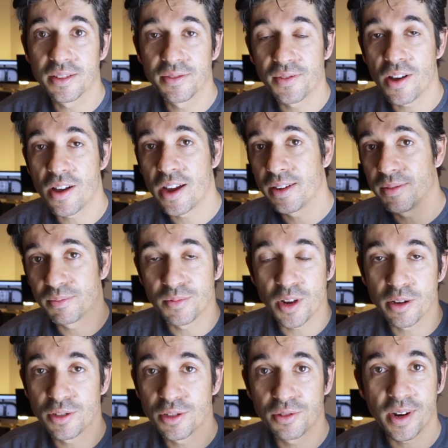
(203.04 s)
is fine,
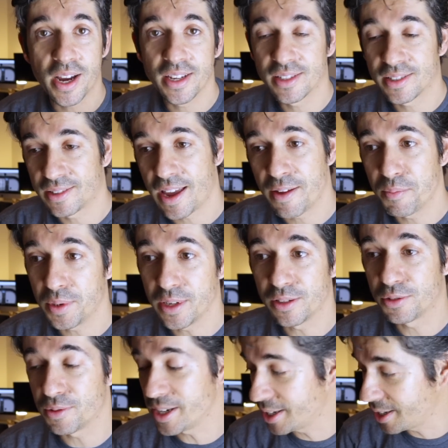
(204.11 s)
no stress, I haven't been
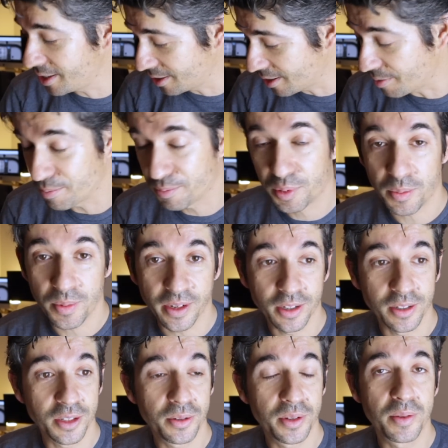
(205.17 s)
drinking, I probably
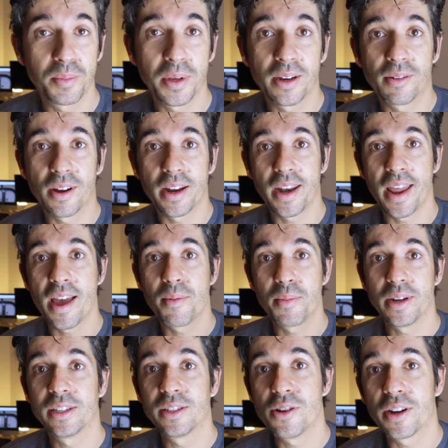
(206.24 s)
could do with a beer right now,
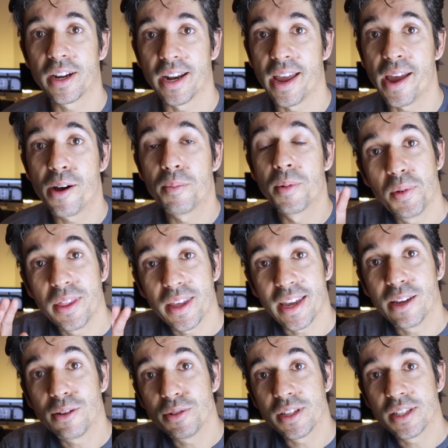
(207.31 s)
but it's not gonna help. But the
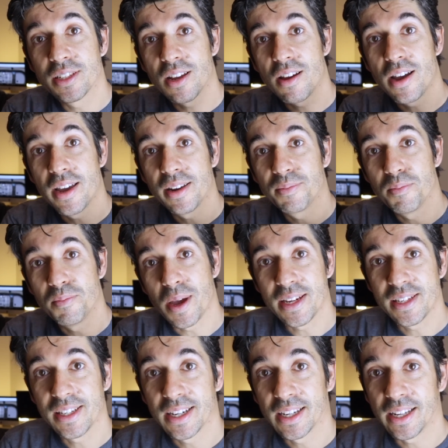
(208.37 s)
illness side,
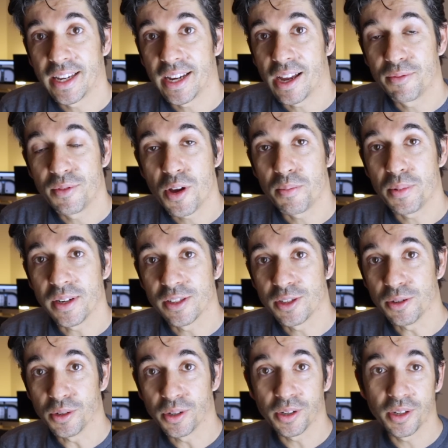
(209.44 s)
basically, I've not been
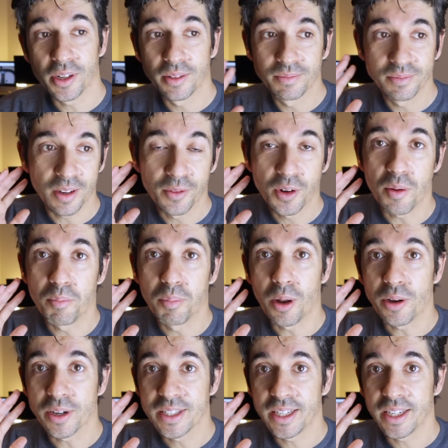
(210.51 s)
too good, got
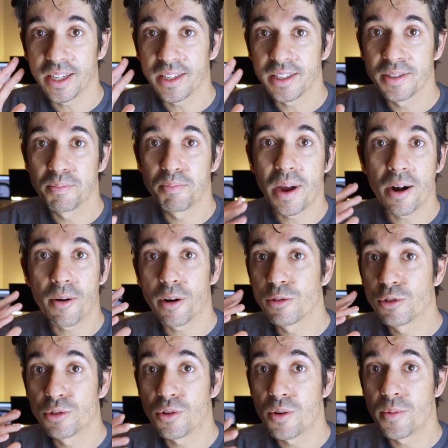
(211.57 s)
blocked ears,
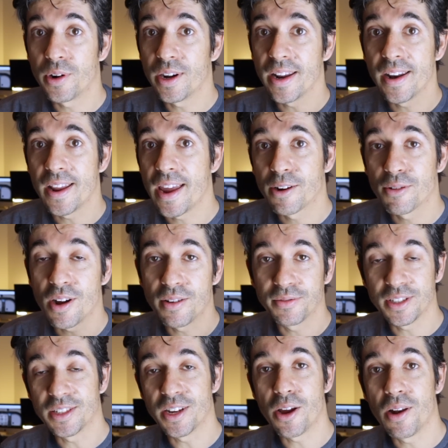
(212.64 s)
barotrauma in an
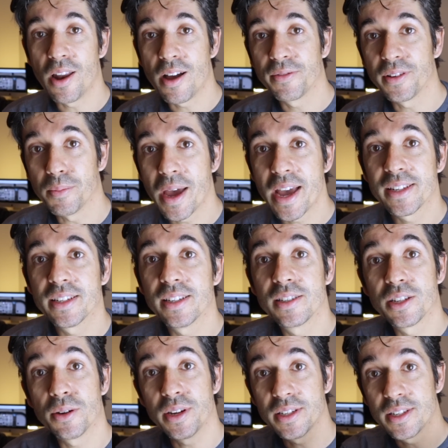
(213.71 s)
aircraft is no laughing matter.
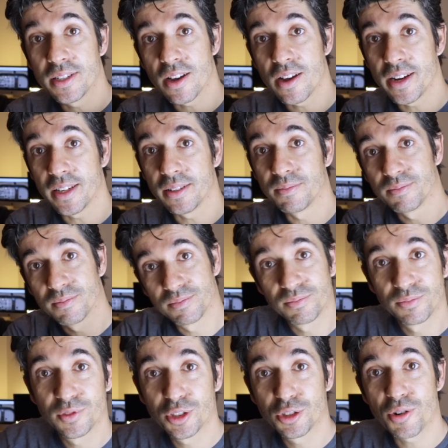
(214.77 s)
So I decided,
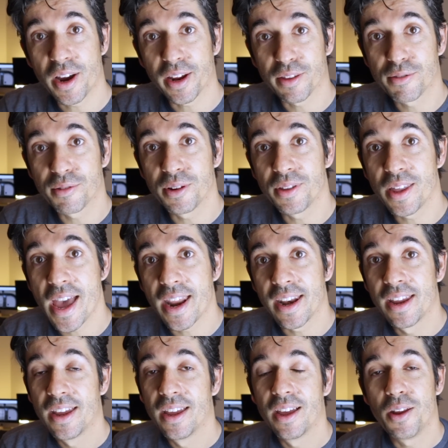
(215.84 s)
strike through
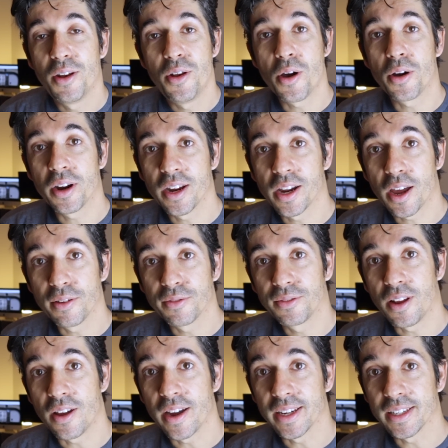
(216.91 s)
that. Not gonna go
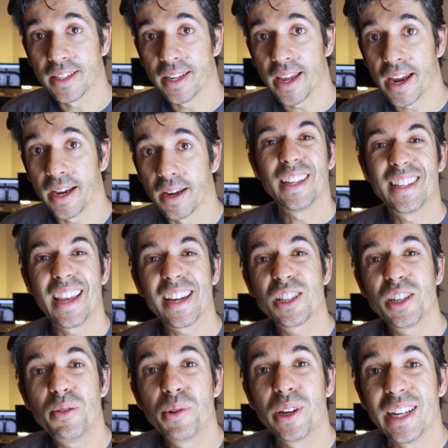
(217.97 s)
flying today. It's
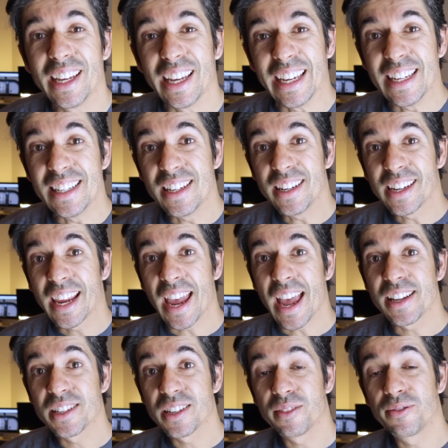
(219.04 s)
actually really easy to
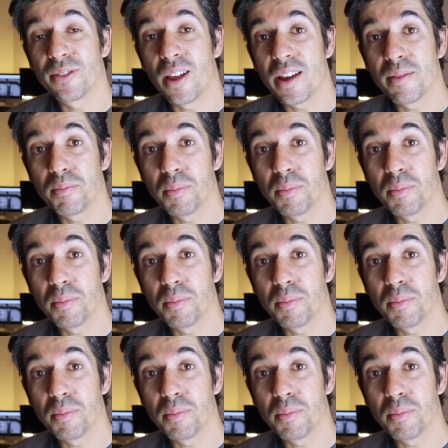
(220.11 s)
cancel a flight